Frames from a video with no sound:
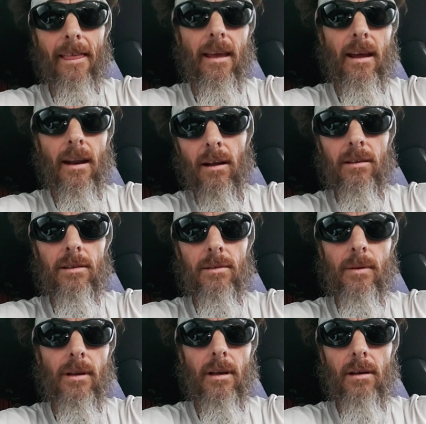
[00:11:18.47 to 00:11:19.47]
And I'll just
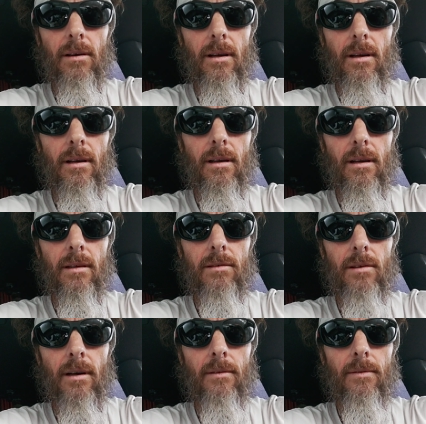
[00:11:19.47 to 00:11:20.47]
be like, oh, yeah, yeah and
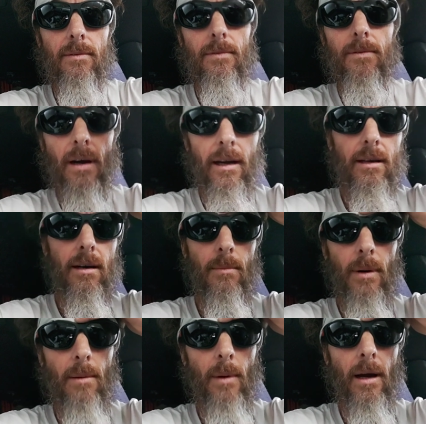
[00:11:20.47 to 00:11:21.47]
try and find it in
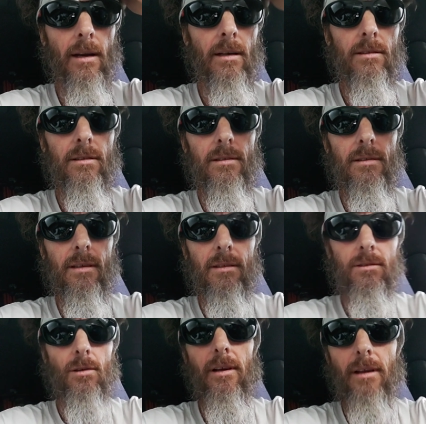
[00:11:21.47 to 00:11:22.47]
my mind and just
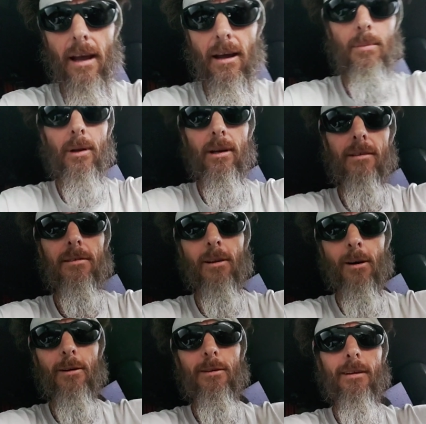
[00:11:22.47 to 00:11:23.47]
enjoy happiness
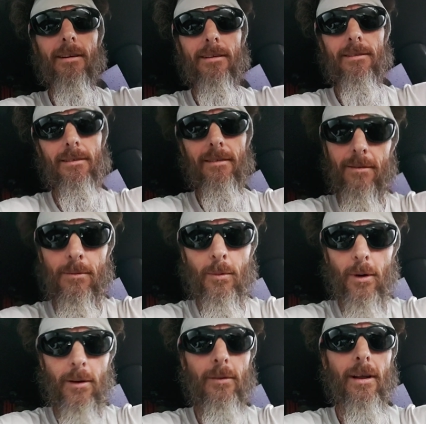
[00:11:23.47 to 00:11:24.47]
longer than it
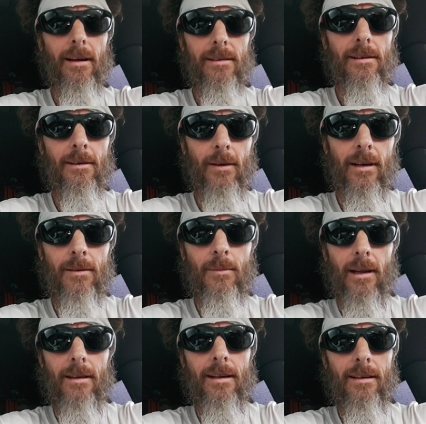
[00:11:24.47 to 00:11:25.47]
would have lasted if I didn't
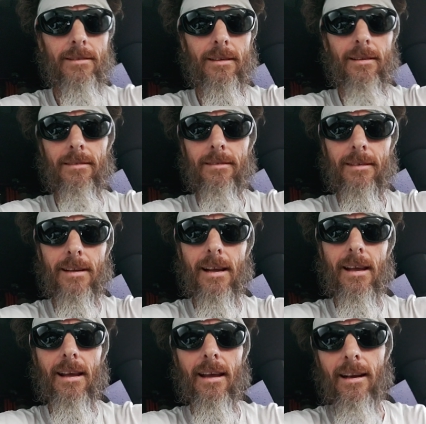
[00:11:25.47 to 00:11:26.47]
pay attention
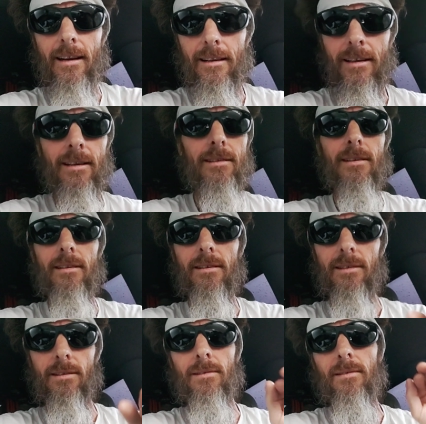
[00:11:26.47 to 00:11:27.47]
and it leads
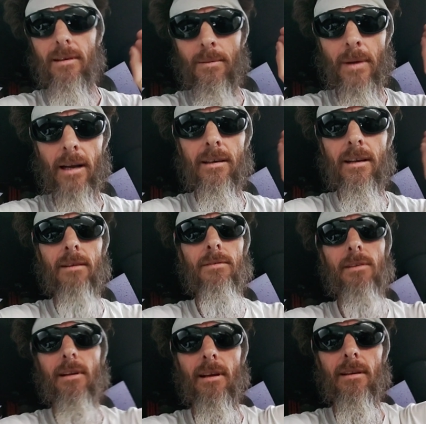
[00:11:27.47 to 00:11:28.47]
into a meditative
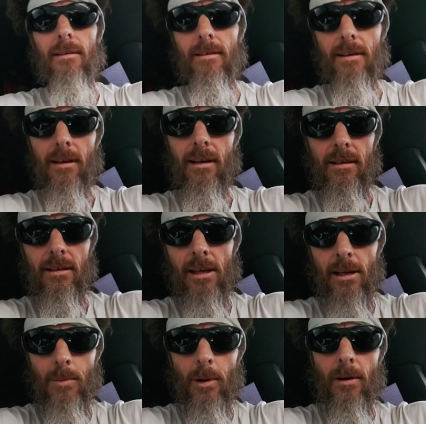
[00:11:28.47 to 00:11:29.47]
state,
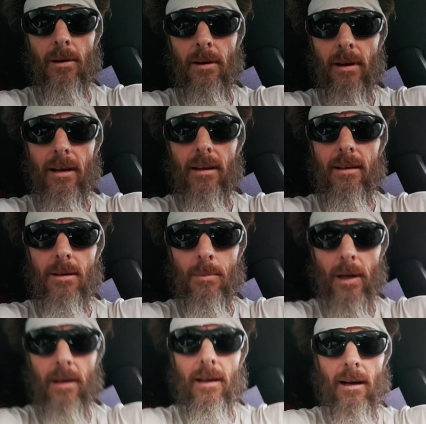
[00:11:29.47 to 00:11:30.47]
deeper
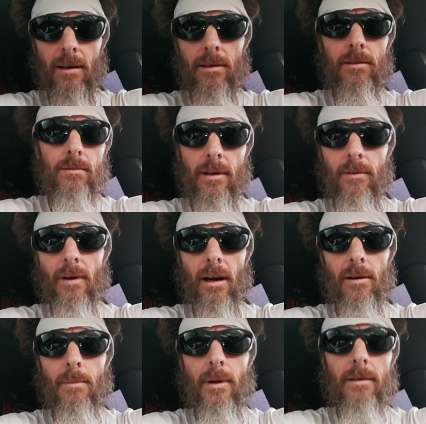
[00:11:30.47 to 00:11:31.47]
depending on your
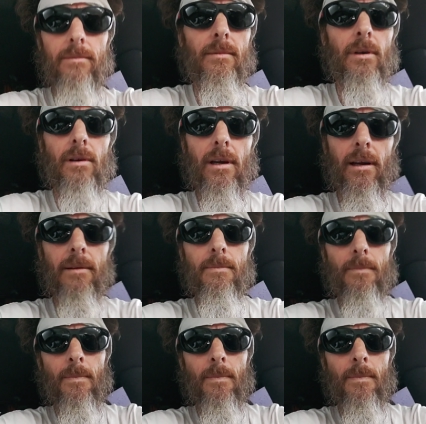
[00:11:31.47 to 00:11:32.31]
environment, okay?